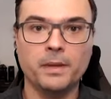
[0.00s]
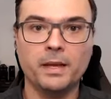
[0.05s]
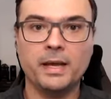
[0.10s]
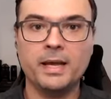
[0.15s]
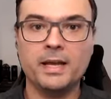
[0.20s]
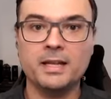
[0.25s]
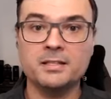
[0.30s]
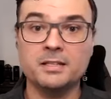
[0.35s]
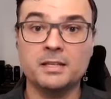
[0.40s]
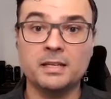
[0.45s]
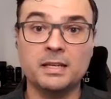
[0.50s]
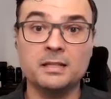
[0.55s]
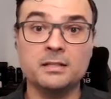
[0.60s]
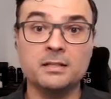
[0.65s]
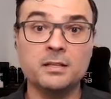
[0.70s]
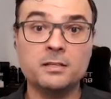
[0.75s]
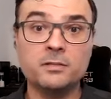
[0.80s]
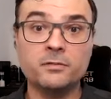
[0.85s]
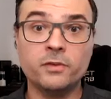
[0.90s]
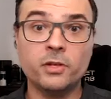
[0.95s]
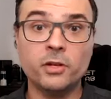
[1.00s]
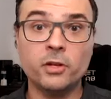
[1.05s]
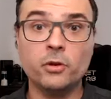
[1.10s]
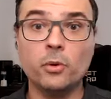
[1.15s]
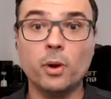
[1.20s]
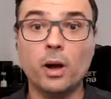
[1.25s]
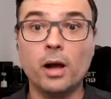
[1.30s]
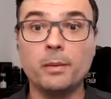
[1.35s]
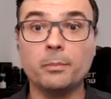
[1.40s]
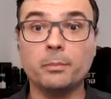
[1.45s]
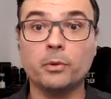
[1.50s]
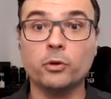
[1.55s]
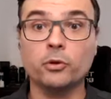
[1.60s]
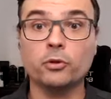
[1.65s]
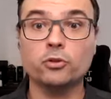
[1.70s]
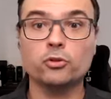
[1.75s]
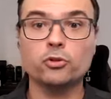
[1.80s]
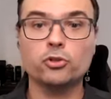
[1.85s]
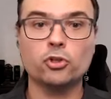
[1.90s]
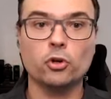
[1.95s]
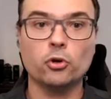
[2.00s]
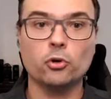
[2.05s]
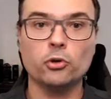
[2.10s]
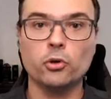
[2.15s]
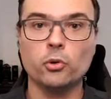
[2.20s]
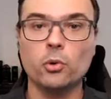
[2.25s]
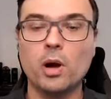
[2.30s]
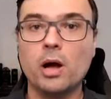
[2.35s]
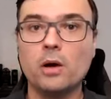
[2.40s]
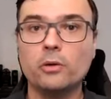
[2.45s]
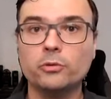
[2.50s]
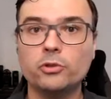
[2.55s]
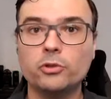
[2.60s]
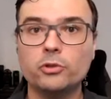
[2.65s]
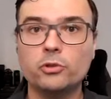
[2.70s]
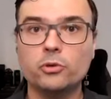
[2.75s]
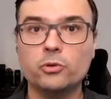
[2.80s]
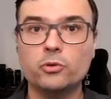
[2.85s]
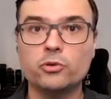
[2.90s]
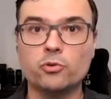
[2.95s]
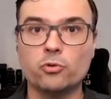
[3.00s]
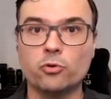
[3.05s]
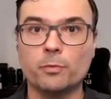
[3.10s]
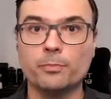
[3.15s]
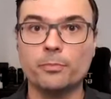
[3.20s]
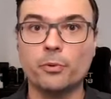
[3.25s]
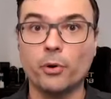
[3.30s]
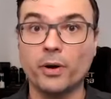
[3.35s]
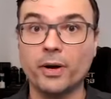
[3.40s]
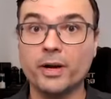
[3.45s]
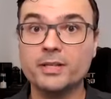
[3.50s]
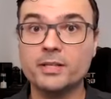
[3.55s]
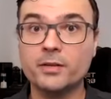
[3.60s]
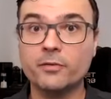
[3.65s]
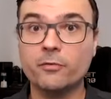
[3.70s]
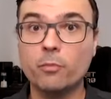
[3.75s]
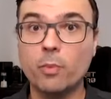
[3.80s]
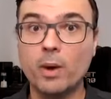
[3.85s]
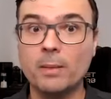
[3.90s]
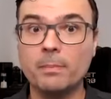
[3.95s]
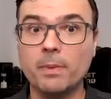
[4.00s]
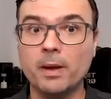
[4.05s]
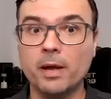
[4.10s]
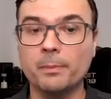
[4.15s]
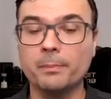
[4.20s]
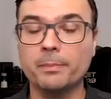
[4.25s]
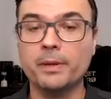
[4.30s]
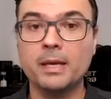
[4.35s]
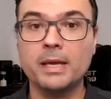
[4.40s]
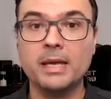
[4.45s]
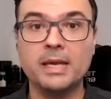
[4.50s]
and in this video I'm going to show you how to use your progressive web app